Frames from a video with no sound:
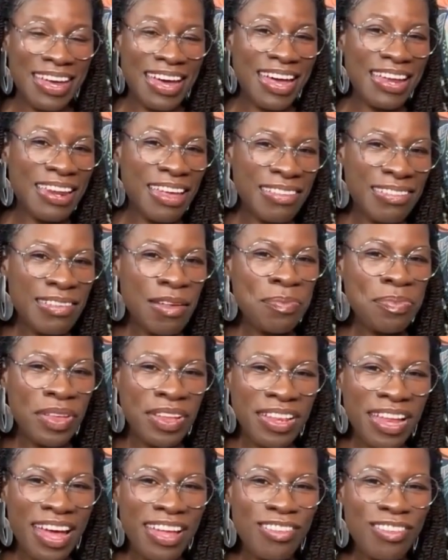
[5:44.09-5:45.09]
And that's something
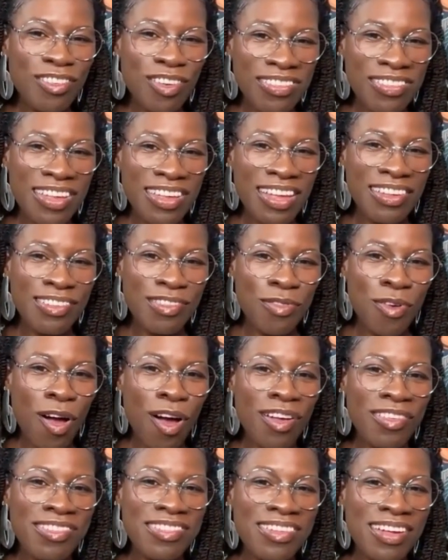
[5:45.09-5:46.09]
that Tracee Ellis
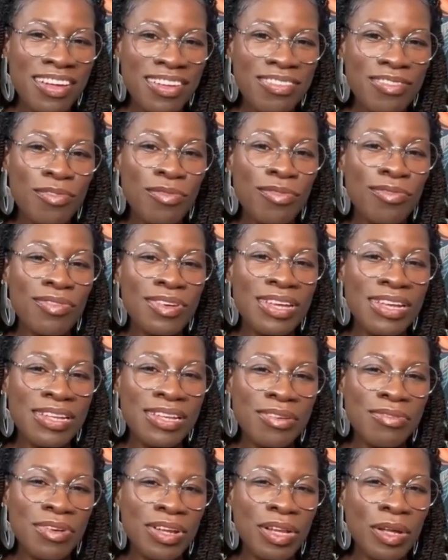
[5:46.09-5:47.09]
Ross does
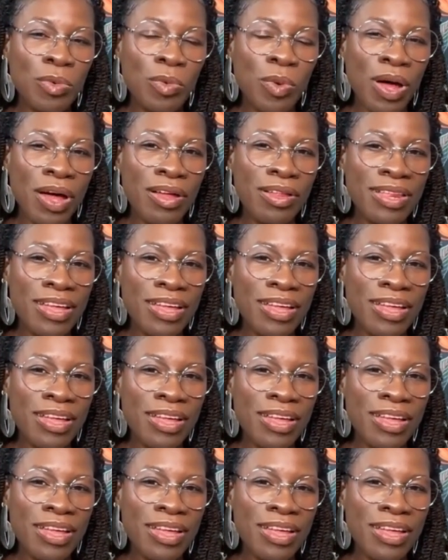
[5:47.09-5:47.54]
really, really well.